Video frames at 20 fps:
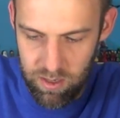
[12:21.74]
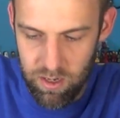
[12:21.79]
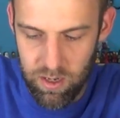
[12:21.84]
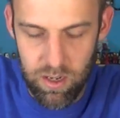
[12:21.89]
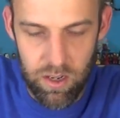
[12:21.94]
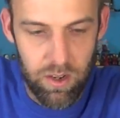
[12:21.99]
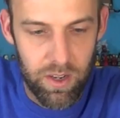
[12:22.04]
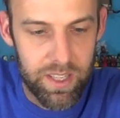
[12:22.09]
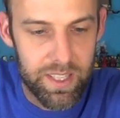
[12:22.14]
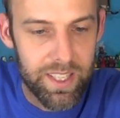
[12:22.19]

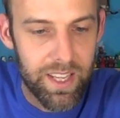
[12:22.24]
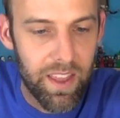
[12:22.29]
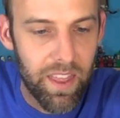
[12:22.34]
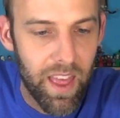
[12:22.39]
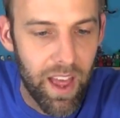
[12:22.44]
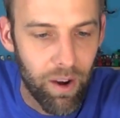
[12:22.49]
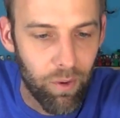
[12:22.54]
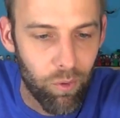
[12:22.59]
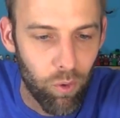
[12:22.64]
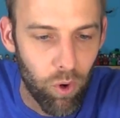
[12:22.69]
Oh, I did
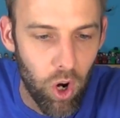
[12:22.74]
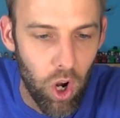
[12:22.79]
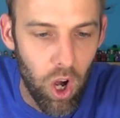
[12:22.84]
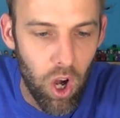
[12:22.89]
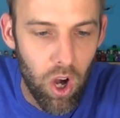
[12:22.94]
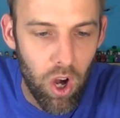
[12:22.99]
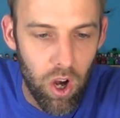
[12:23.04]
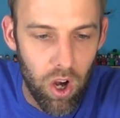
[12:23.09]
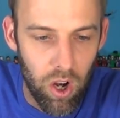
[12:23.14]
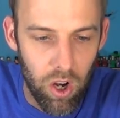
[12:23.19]
that
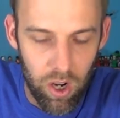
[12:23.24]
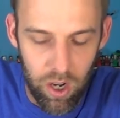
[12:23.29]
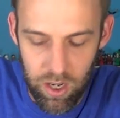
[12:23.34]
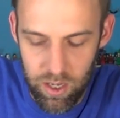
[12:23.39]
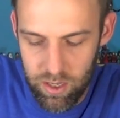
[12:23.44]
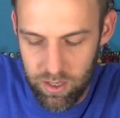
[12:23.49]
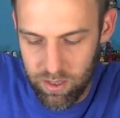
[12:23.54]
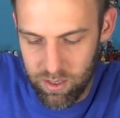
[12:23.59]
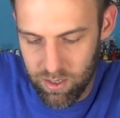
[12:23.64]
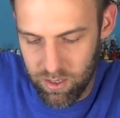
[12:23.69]
wrong.
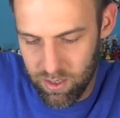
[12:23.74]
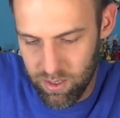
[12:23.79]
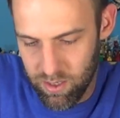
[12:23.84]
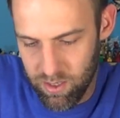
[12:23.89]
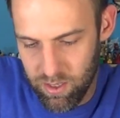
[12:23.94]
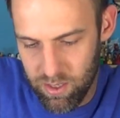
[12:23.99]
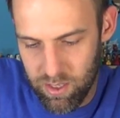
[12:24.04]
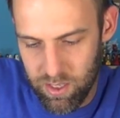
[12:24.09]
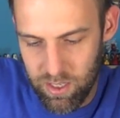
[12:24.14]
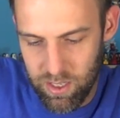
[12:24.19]

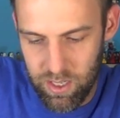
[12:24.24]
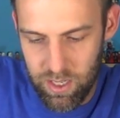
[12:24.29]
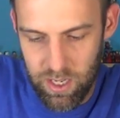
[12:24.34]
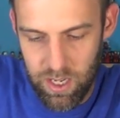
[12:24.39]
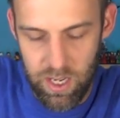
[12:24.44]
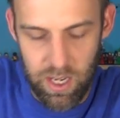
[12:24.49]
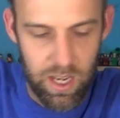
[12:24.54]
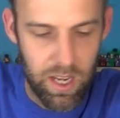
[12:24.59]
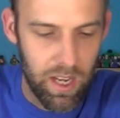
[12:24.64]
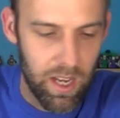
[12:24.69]

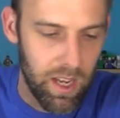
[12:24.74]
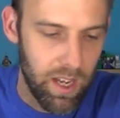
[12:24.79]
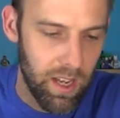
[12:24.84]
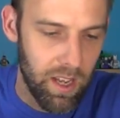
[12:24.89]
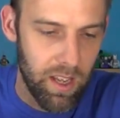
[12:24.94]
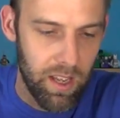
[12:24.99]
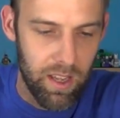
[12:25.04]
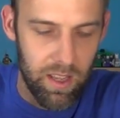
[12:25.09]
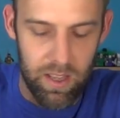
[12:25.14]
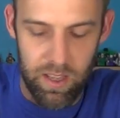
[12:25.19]

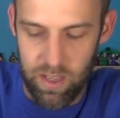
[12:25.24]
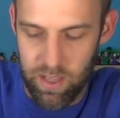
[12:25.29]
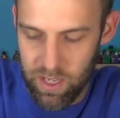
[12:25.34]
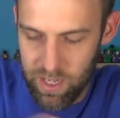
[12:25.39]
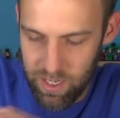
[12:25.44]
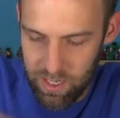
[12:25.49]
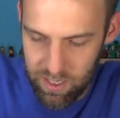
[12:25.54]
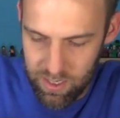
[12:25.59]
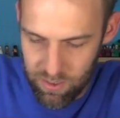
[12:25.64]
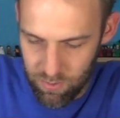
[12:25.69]

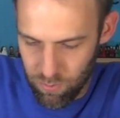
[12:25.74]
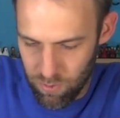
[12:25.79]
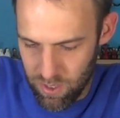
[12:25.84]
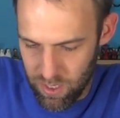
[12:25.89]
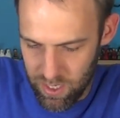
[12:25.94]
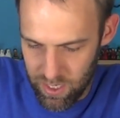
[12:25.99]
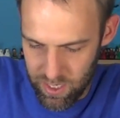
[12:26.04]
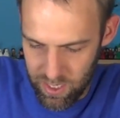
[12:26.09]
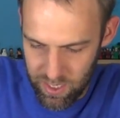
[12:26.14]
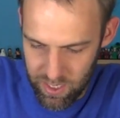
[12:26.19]
That's why.
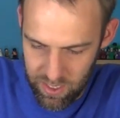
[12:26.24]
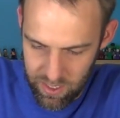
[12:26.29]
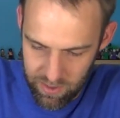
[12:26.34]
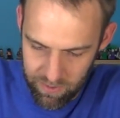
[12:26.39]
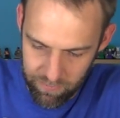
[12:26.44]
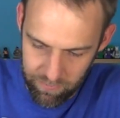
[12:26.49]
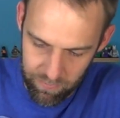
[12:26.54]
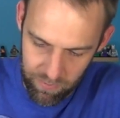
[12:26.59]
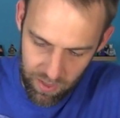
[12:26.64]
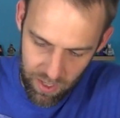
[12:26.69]

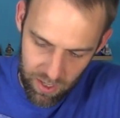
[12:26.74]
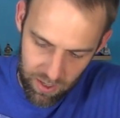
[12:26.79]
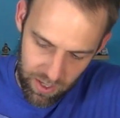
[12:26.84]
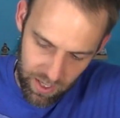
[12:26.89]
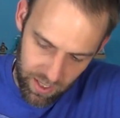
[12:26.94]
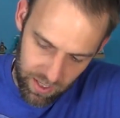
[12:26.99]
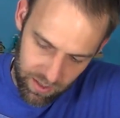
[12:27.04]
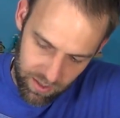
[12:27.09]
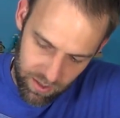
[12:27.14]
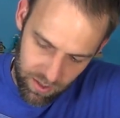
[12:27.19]

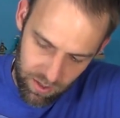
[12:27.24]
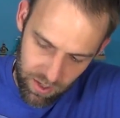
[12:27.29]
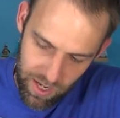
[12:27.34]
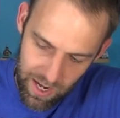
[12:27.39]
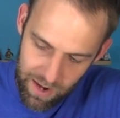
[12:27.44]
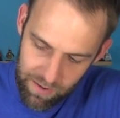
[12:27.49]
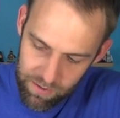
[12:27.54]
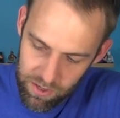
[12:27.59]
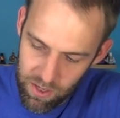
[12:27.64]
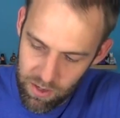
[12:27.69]
Alright, so you
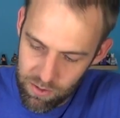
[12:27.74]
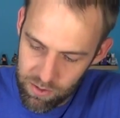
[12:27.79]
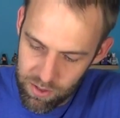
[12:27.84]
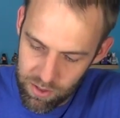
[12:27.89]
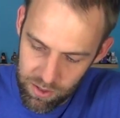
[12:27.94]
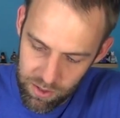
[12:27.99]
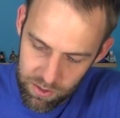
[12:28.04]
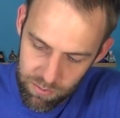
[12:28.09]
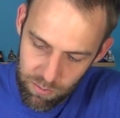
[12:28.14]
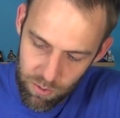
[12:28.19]
have to use
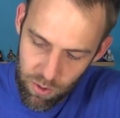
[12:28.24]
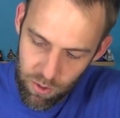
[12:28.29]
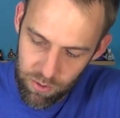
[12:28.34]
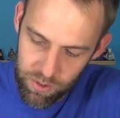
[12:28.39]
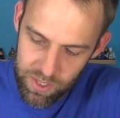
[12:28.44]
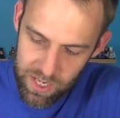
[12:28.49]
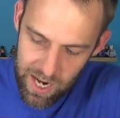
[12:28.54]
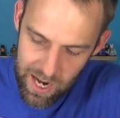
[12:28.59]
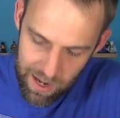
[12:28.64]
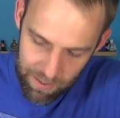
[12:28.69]
the
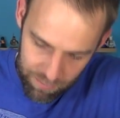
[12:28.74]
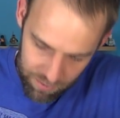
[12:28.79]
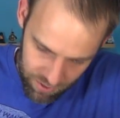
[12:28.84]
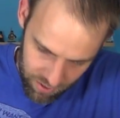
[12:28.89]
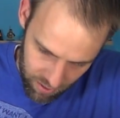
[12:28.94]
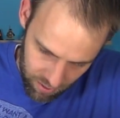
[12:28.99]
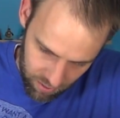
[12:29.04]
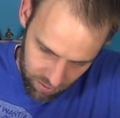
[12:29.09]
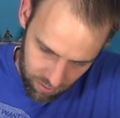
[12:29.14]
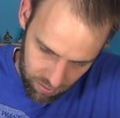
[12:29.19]
smooth top
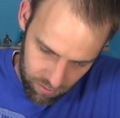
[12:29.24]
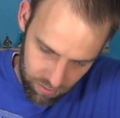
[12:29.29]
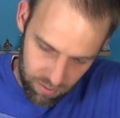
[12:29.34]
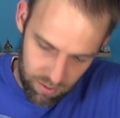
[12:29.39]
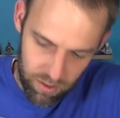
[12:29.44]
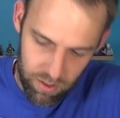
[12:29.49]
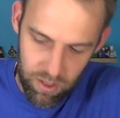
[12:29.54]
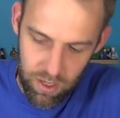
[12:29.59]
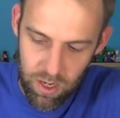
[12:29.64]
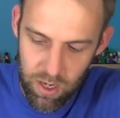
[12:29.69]
circle
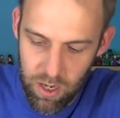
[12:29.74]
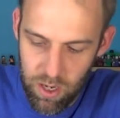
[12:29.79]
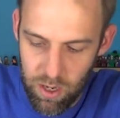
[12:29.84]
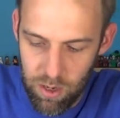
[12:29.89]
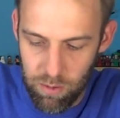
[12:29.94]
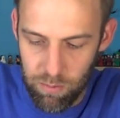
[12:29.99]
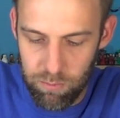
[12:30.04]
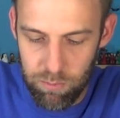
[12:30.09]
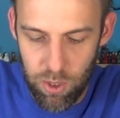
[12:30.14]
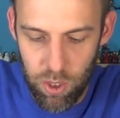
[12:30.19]

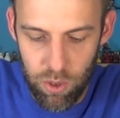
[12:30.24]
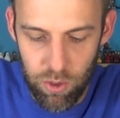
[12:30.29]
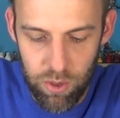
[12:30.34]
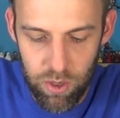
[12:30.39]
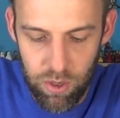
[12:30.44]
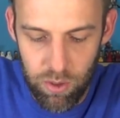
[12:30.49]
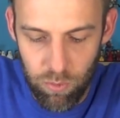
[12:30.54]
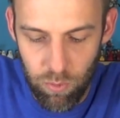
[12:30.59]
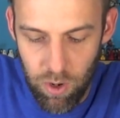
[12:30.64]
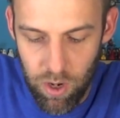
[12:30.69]

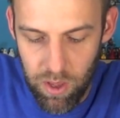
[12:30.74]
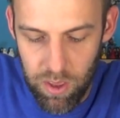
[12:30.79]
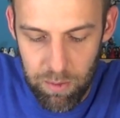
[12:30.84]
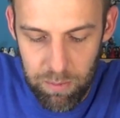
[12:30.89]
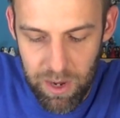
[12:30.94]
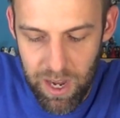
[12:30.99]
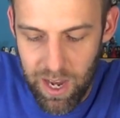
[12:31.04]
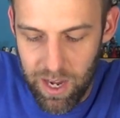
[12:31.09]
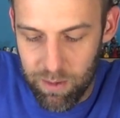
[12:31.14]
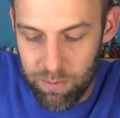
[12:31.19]
boulder, one on the
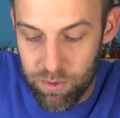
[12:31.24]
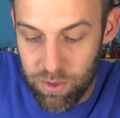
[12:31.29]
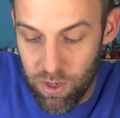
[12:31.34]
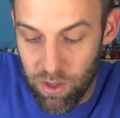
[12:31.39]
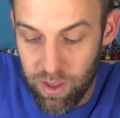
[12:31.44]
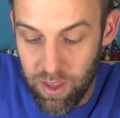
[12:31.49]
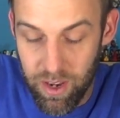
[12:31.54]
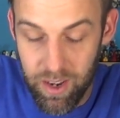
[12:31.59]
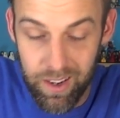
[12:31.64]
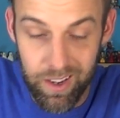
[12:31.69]
bottom, so
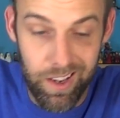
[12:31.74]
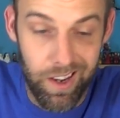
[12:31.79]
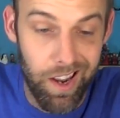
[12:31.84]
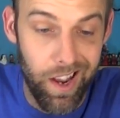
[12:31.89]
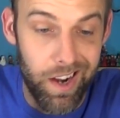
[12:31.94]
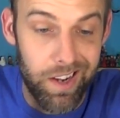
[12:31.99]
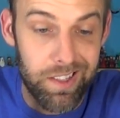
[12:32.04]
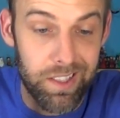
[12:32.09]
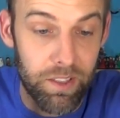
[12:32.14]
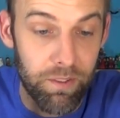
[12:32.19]
that it can
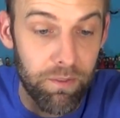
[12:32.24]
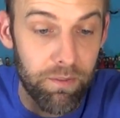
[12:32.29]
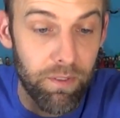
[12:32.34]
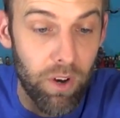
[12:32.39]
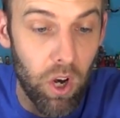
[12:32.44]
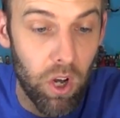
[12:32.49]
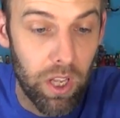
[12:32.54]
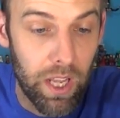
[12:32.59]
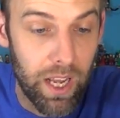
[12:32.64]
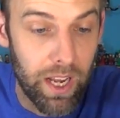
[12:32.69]
actually
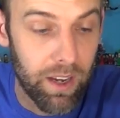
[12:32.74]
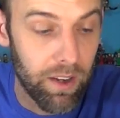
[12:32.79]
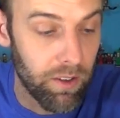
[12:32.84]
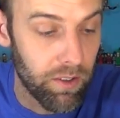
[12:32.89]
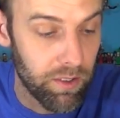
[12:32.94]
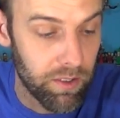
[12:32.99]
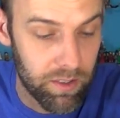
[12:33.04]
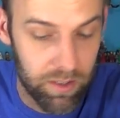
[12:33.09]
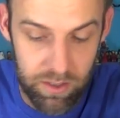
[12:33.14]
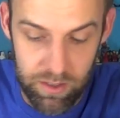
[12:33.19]
fall out.